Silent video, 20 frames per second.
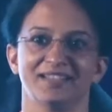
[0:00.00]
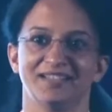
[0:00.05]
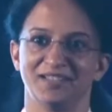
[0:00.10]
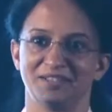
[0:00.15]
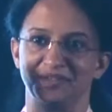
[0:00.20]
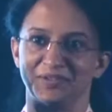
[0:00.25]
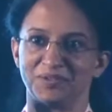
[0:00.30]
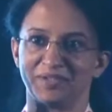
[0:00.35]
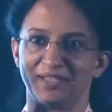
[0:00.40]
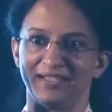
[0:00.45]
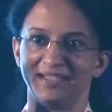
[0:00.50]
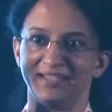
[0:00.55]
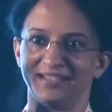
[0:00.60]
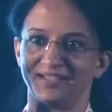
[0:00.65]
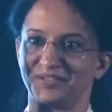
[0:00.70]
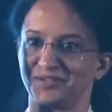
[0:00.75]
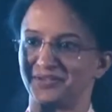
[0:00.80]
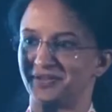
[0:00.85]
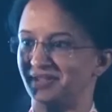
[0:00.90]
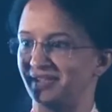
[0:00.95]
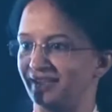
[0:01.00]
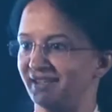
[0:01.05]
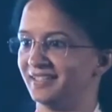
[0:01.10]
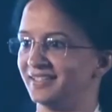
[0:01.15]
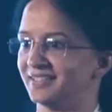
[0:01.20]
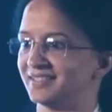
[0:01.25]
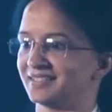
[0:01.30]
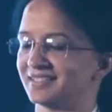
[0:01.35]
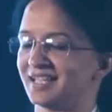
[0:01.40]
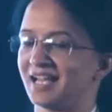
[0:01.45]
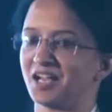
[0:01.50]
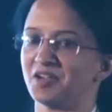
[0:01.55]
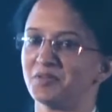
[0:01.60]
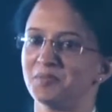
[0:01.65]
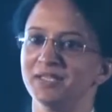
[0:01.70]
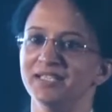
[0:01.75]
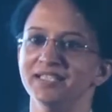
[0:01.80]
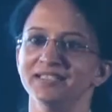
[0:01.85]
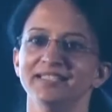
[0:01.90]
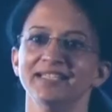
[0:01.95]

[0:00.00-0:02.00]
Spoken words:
Okay, great. How many